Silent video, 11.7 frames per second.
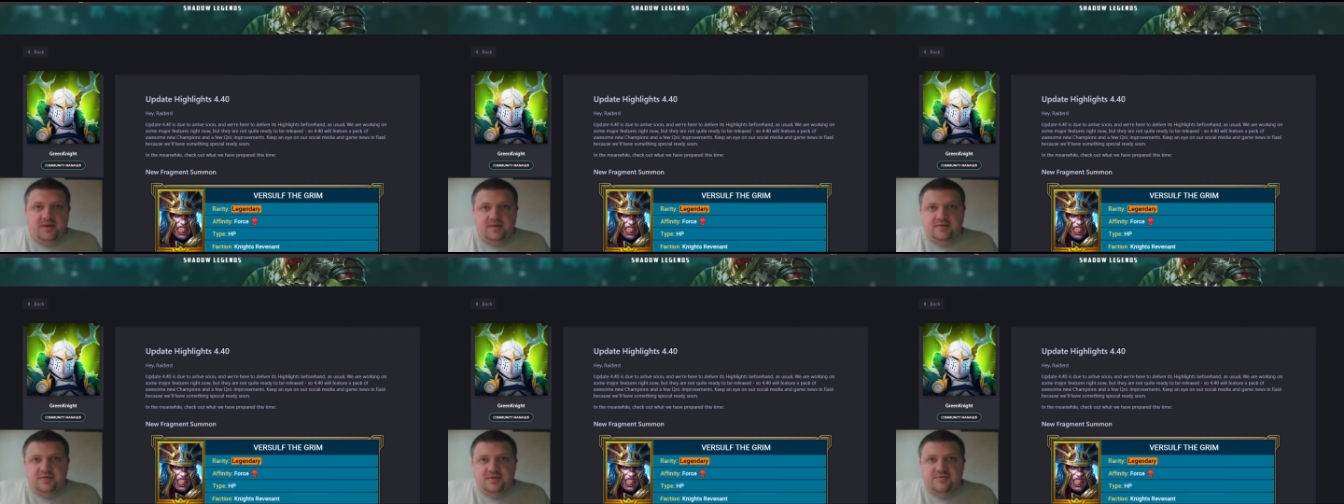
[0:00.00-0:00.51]
This
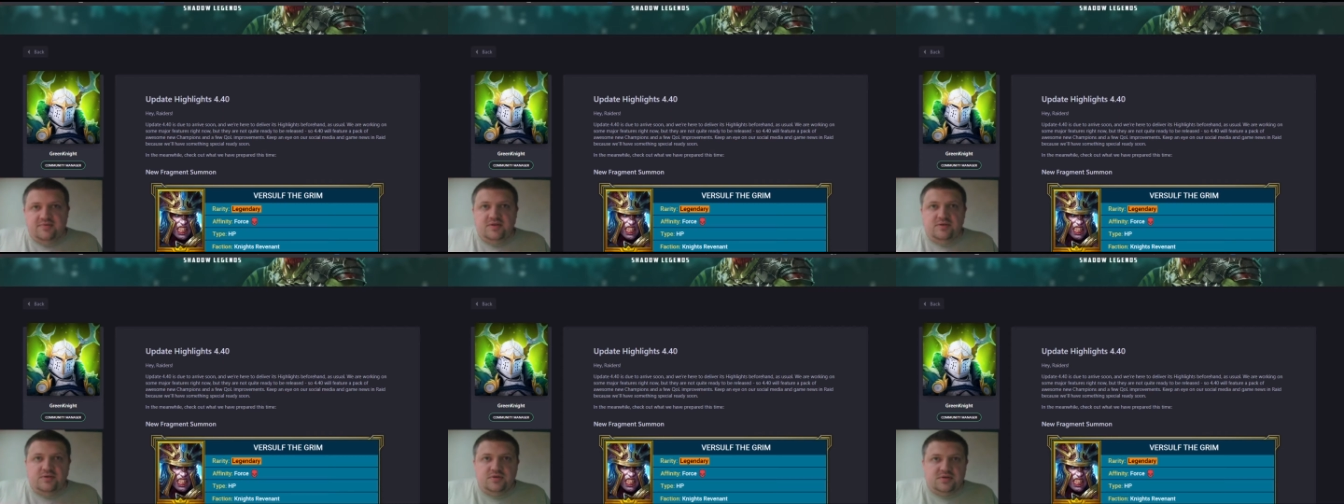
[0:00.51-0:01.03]
is the
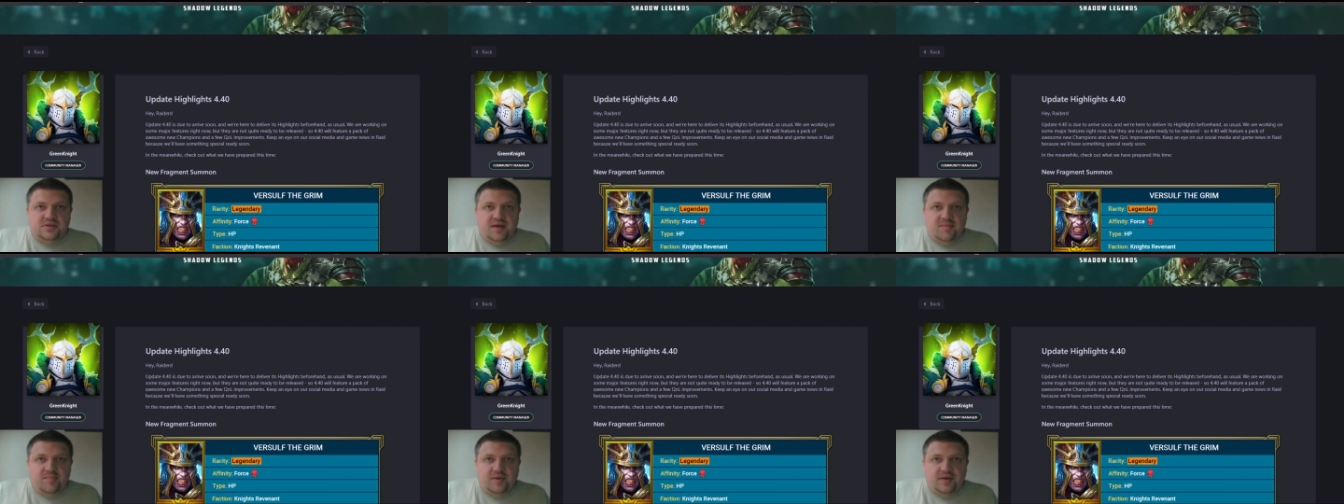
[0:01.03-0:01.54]
Fusion
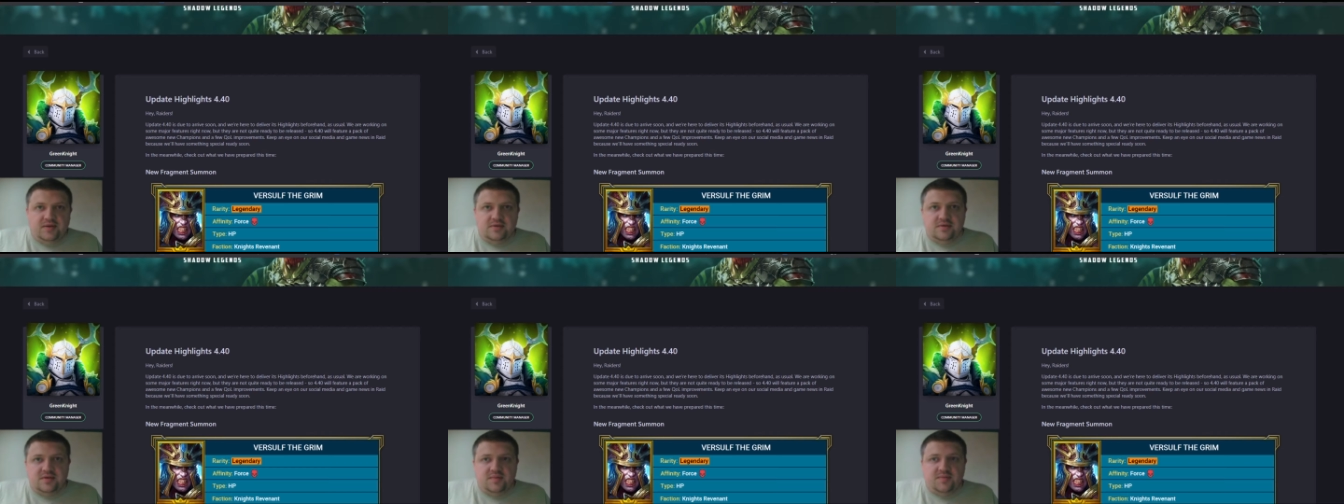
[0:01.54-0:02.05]
Champion and just
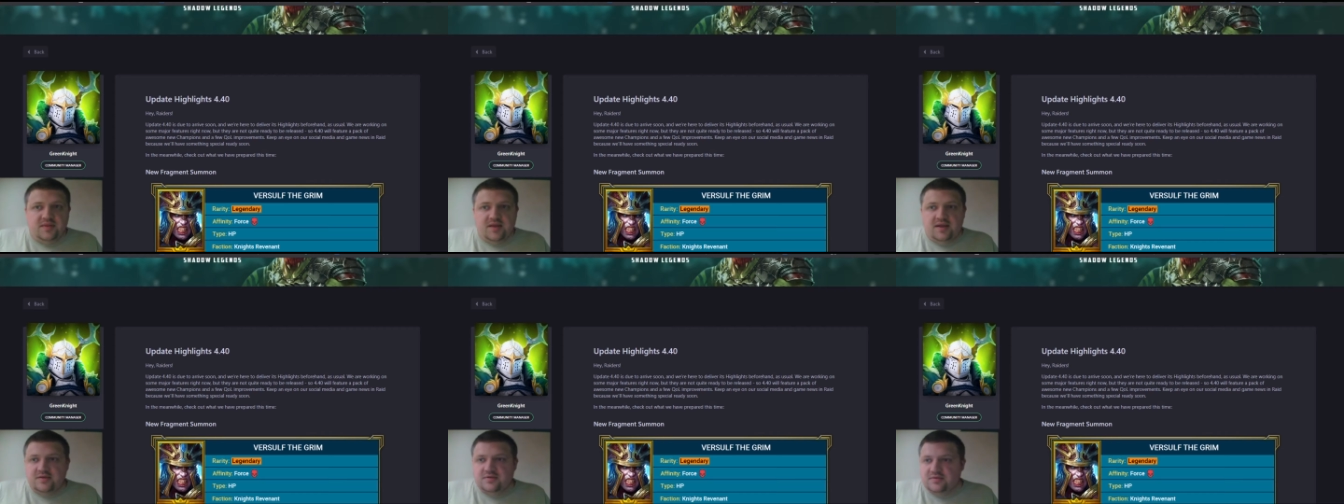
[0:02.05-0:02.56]
some of the
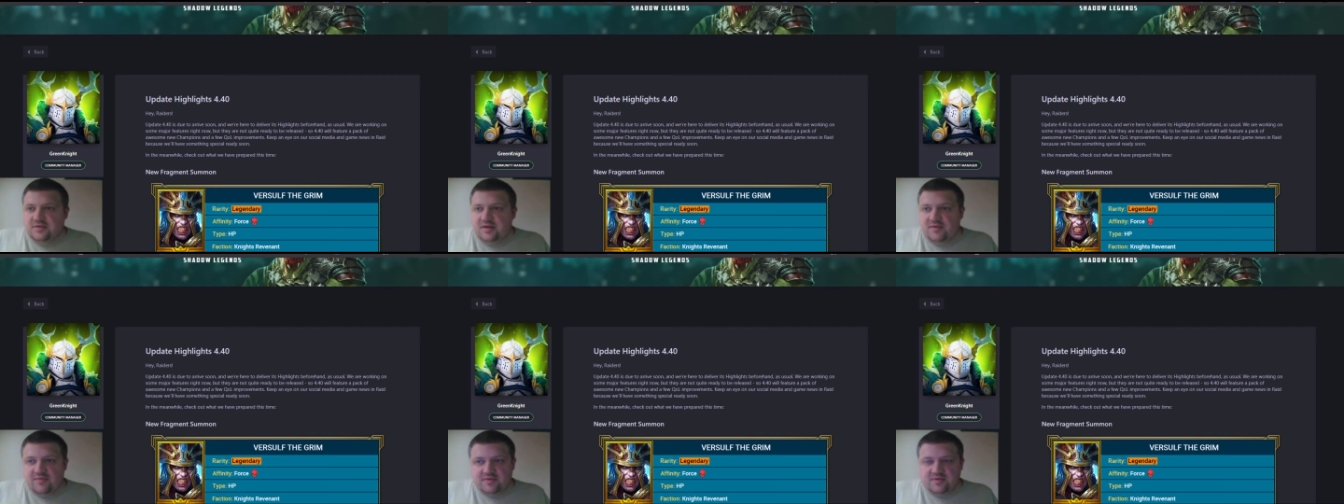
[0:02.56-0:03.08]
extra stuff
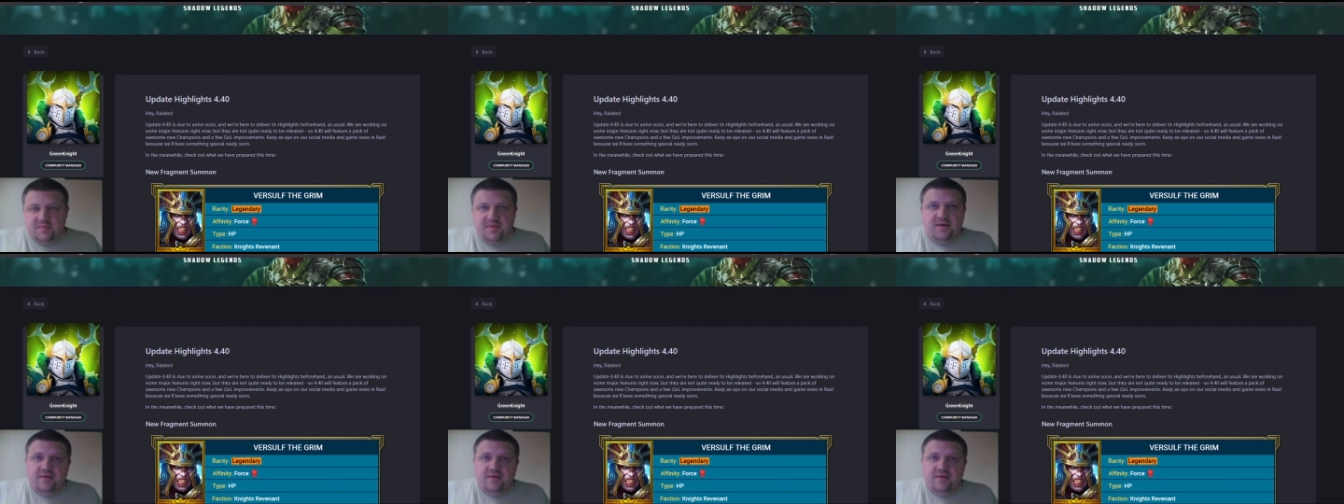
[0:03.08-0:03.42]
that's come out.